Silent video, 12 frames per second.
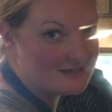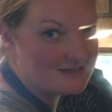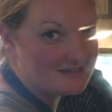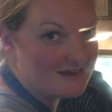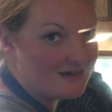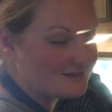like
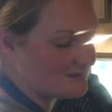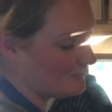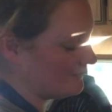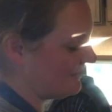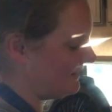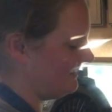that so
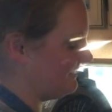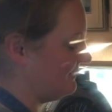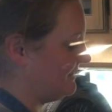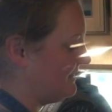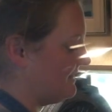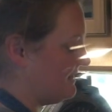that
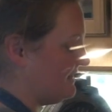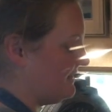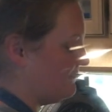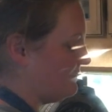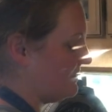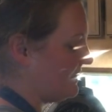
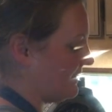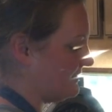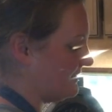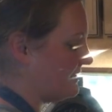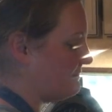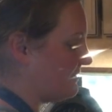we can
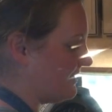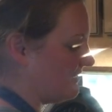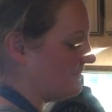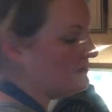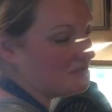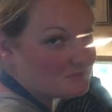keep it
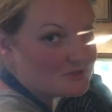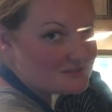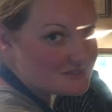healthy but